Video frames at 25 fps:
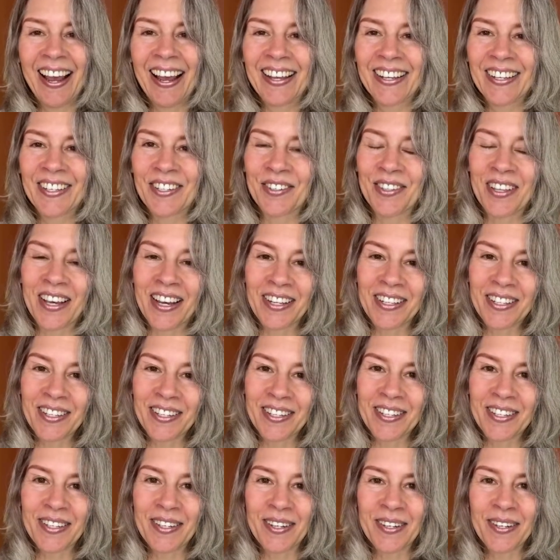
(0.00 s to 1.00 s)
So
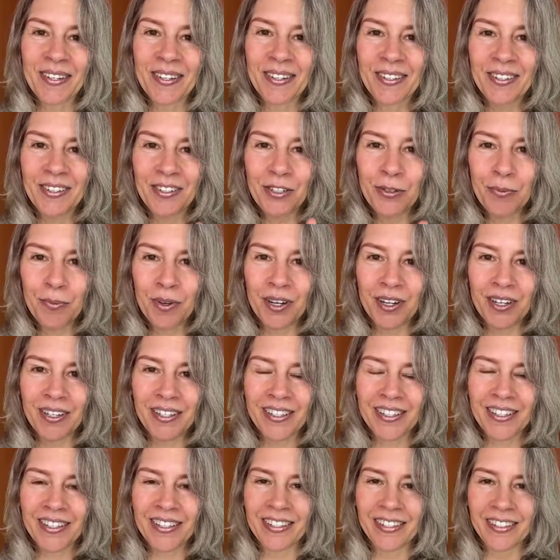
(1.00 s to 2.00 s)
that's two
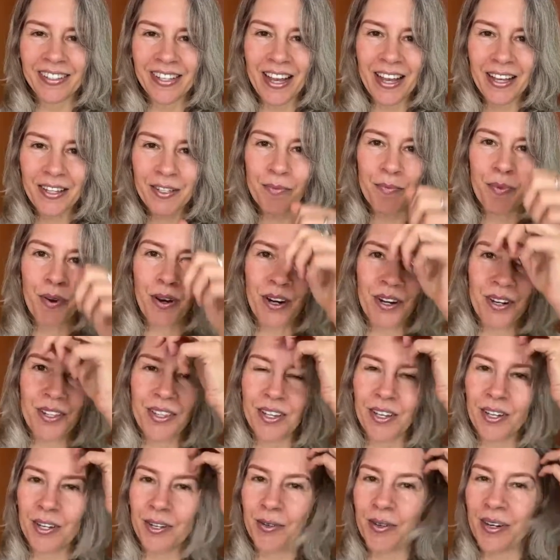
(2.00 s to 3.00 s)
parts. The last part,
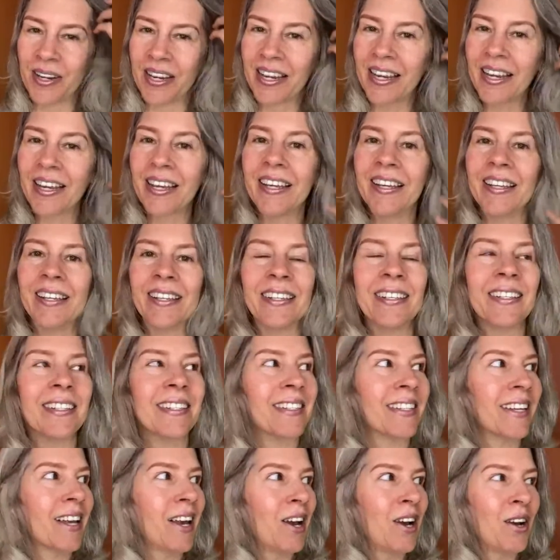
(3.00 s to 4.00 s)
though,
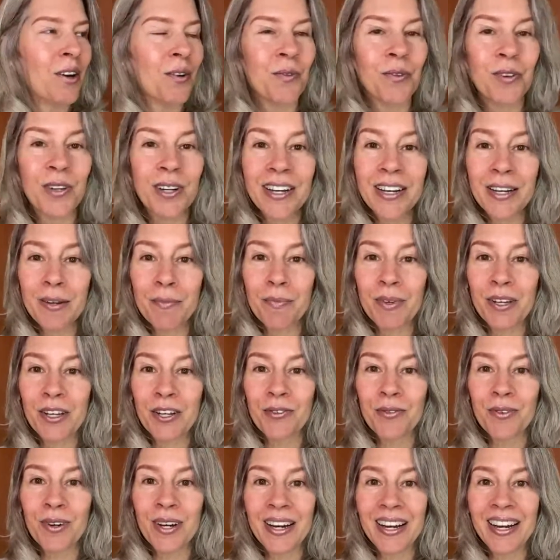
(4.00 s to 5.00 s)
is wouldn't it be
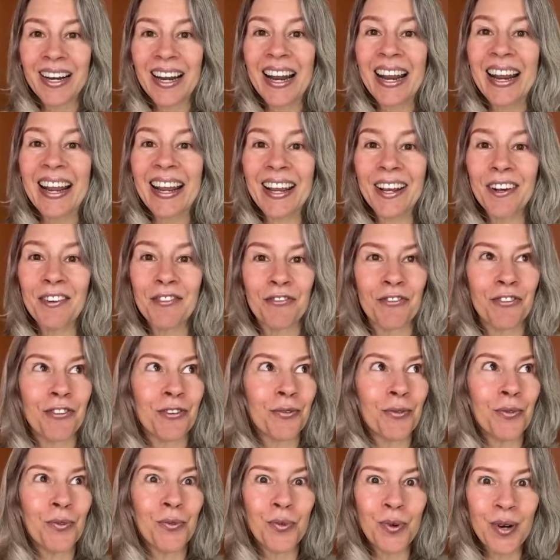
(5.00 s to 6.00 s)
great if the
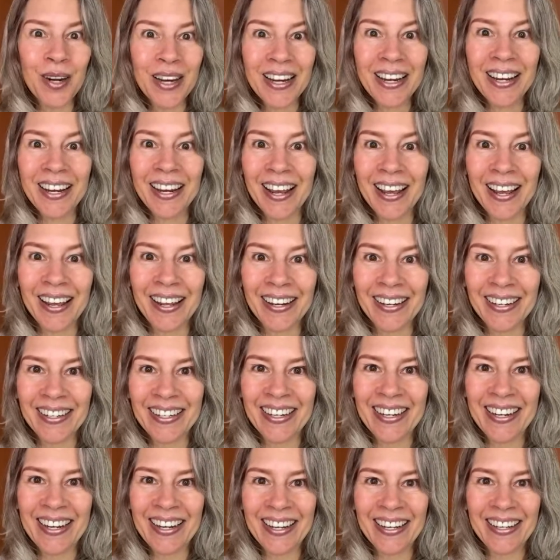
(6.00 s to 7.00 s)

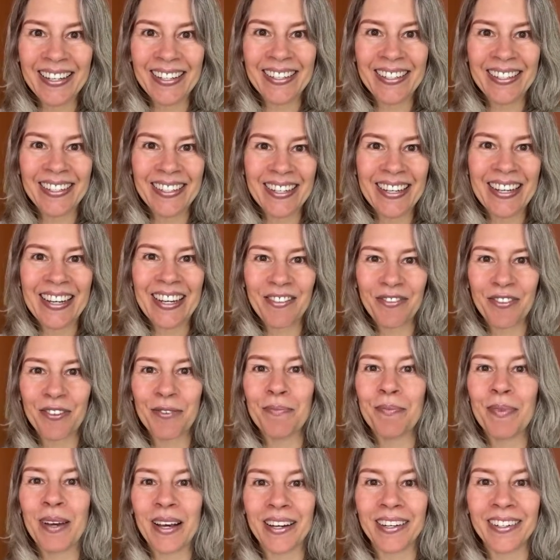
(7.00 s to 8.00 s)
weekend is
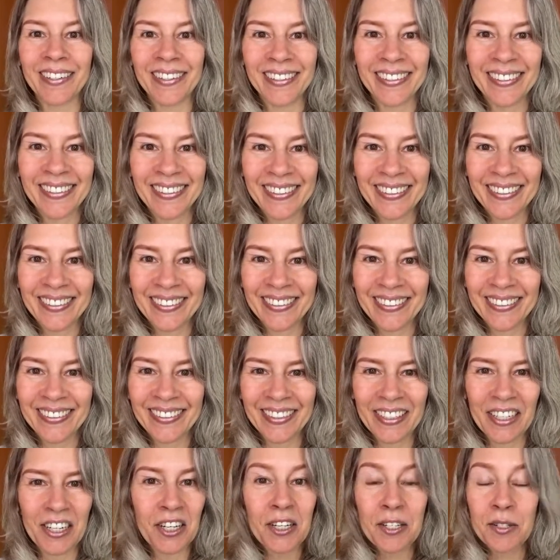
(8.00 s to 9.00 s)
even better?
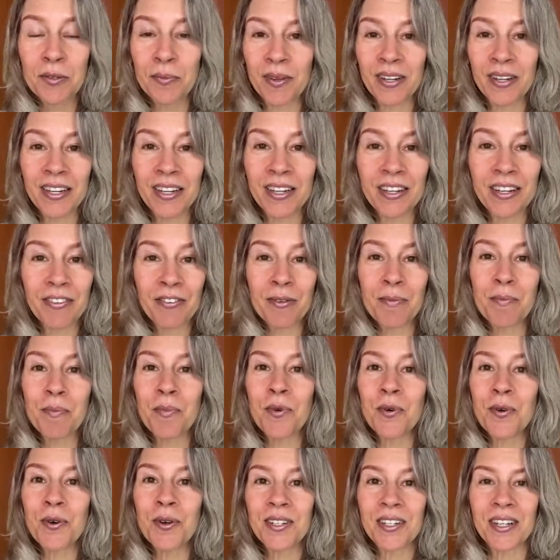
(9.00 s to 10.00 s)
Like I could spend even
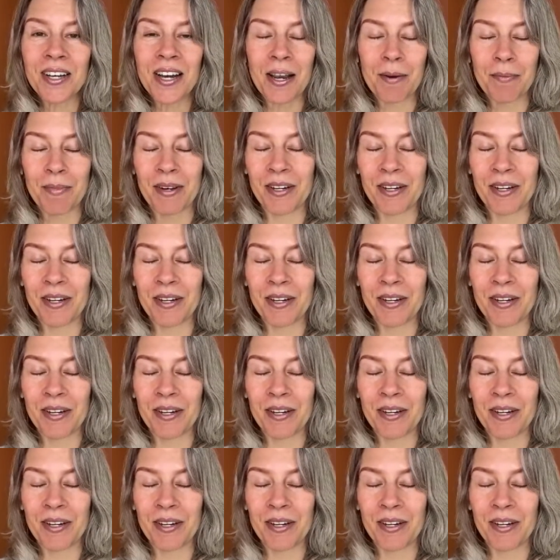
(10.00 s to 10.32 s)
more time